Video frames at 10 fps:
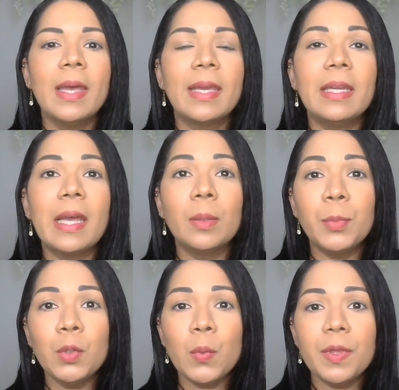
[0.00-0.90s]
can
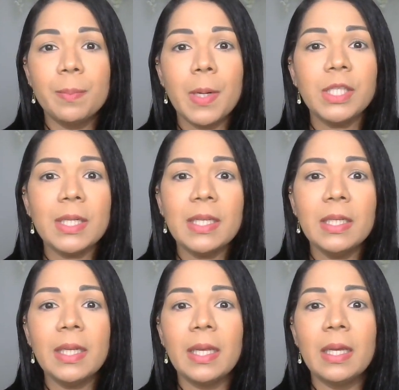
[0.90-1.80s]
help you with
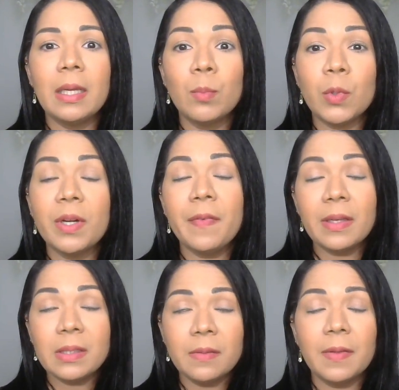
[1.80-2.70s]
budgeting and more
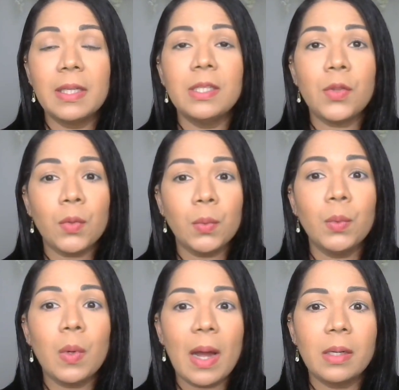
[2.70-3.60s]
effectively
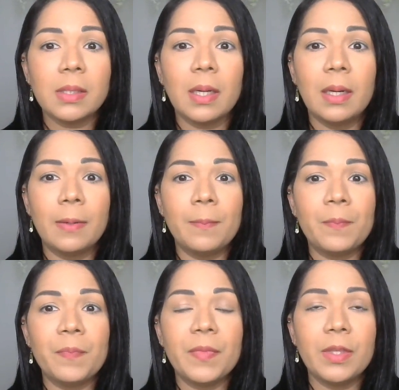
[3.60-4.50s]
throughout
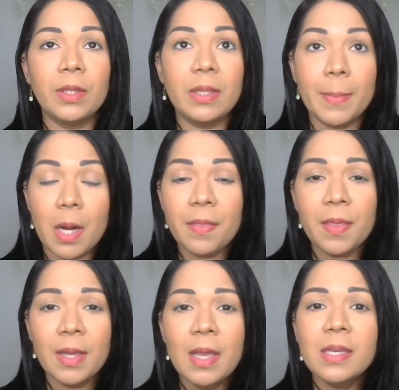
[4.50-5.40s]
the month.
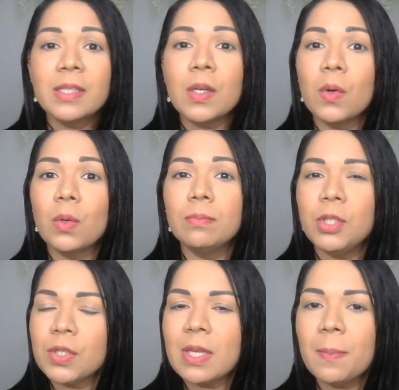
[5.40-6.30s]
So
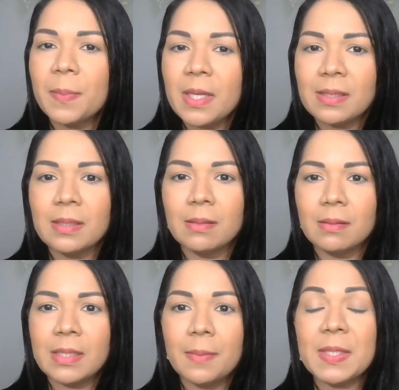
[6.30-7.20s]
just keep these
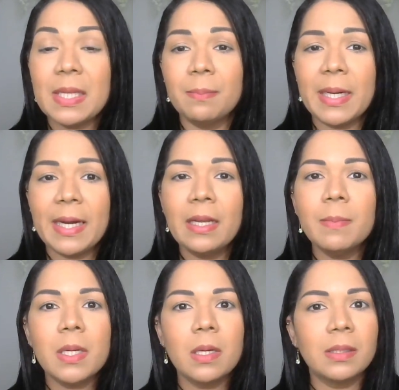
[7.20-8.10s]
tips in mind
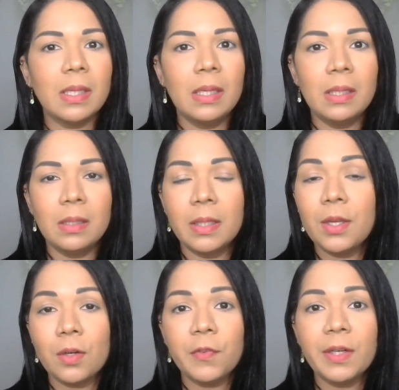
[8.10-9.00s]
because they
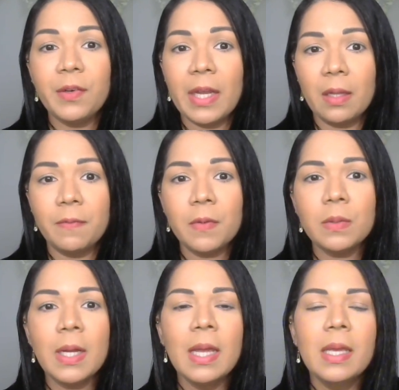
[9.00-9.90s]
are very
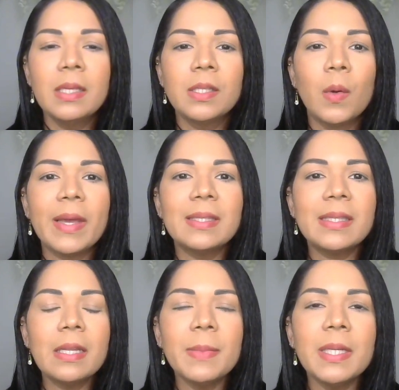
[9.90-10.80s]
helpful. So a
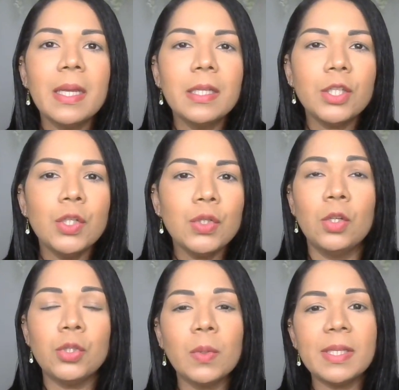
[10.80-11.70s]
statement date
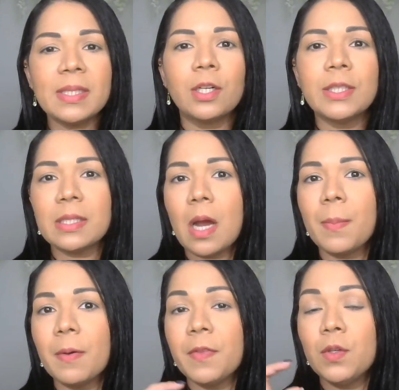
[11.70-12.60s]
usually are the
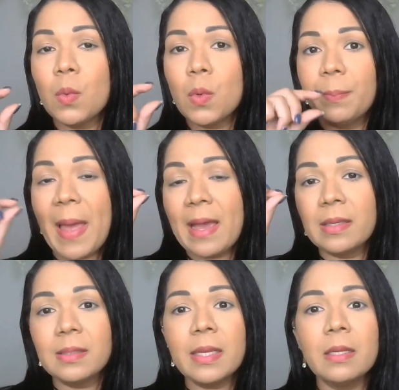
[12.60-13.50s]
top of your
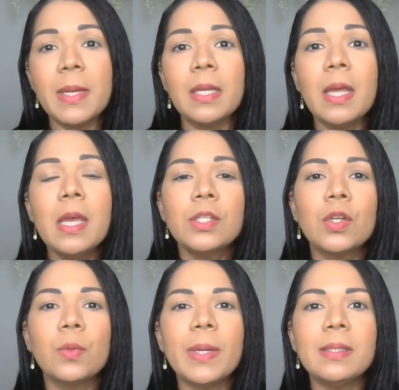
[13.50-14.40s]
bank statement.
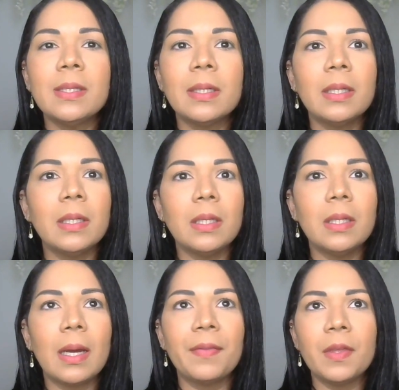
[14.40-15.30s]
So basically,
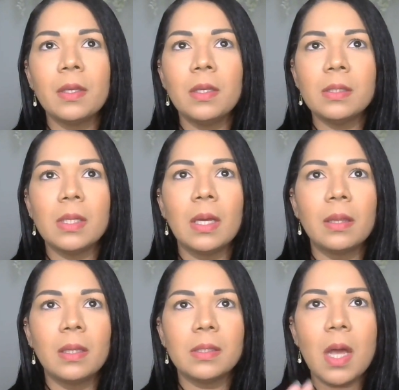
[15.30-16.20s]
I think is
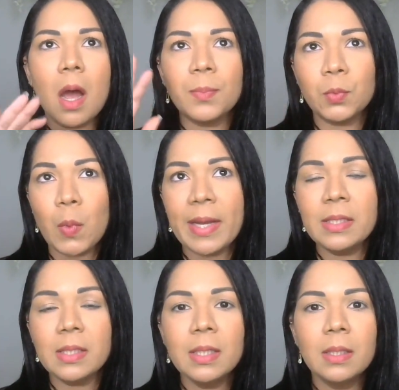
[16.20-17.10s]
at the top
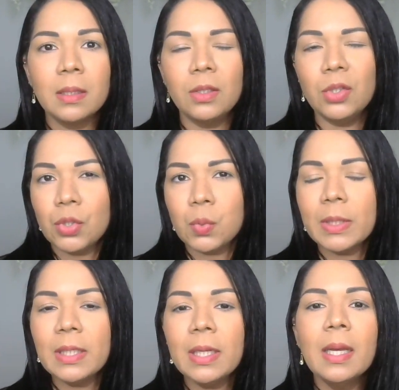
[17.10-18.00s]
right
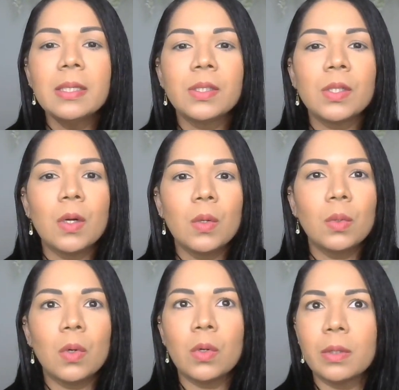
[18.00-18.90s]
usually.
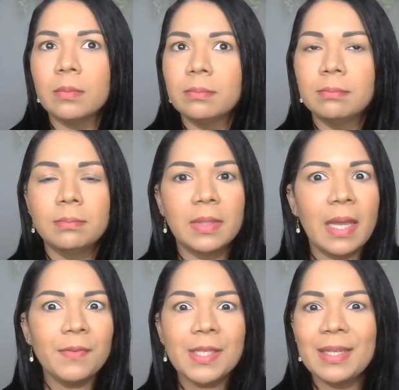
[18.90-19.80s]
So or
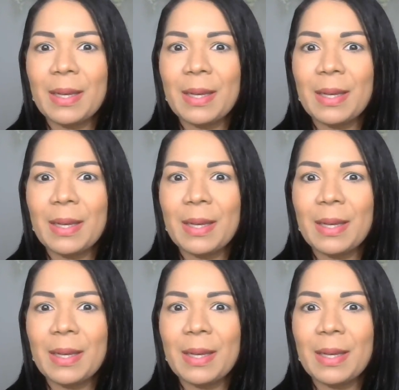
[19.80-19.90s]
left.